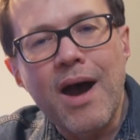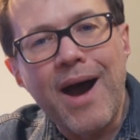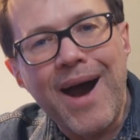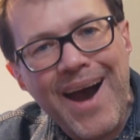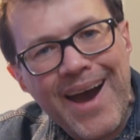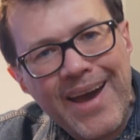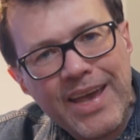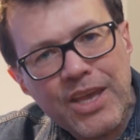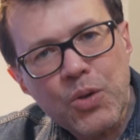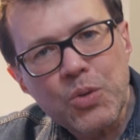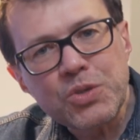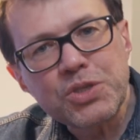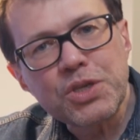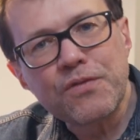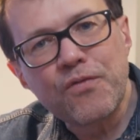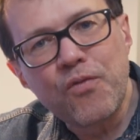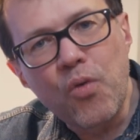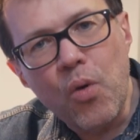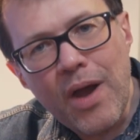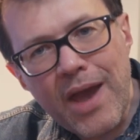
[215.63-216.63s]
I use
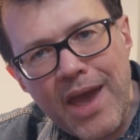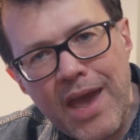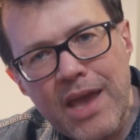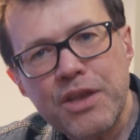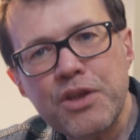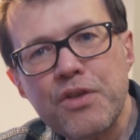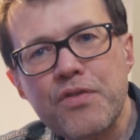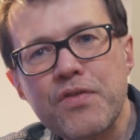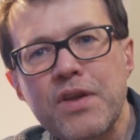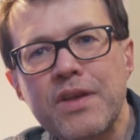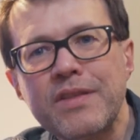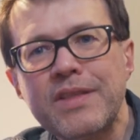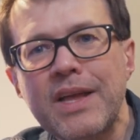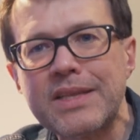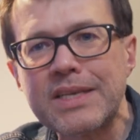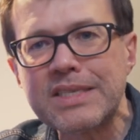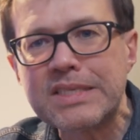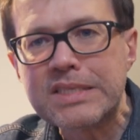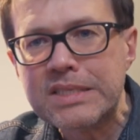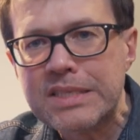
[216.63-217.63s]
it for anything
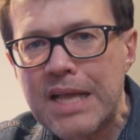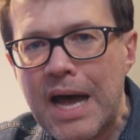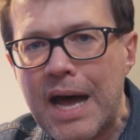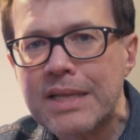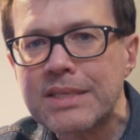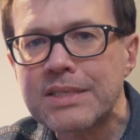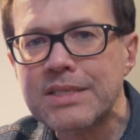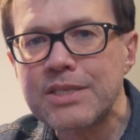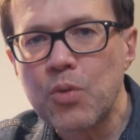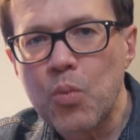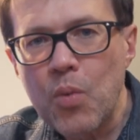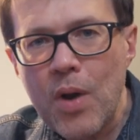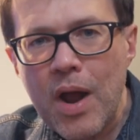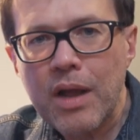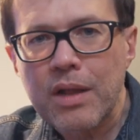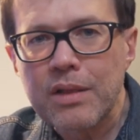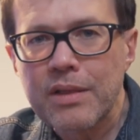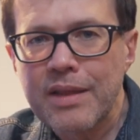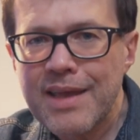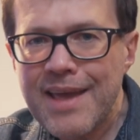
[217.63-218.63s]
that is not
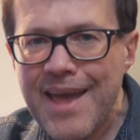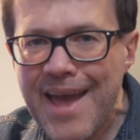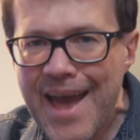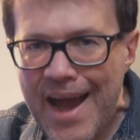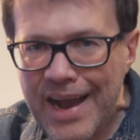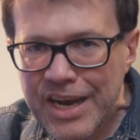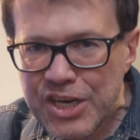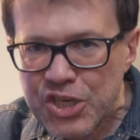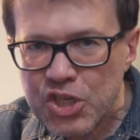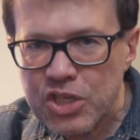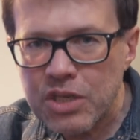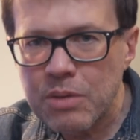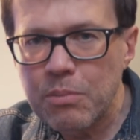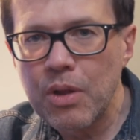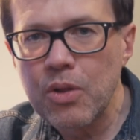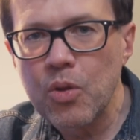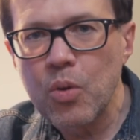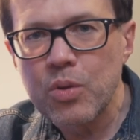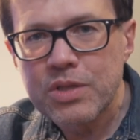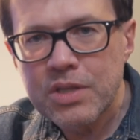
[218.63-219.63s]
directly
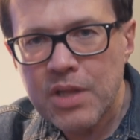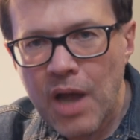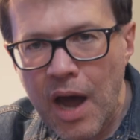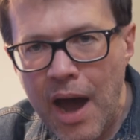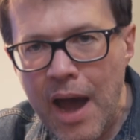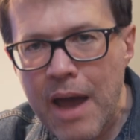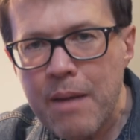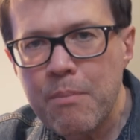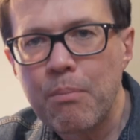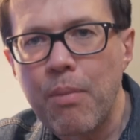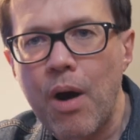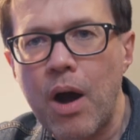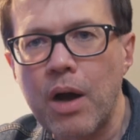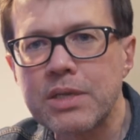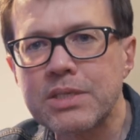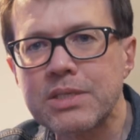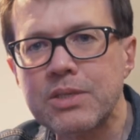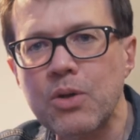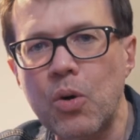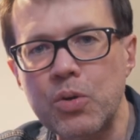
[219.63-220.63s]
actionable or time
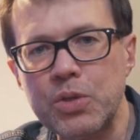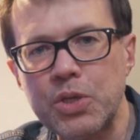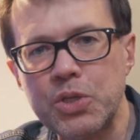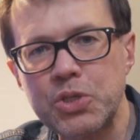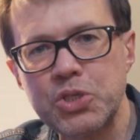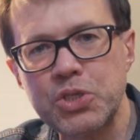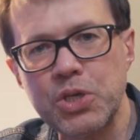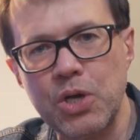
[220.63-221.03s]
boxed on its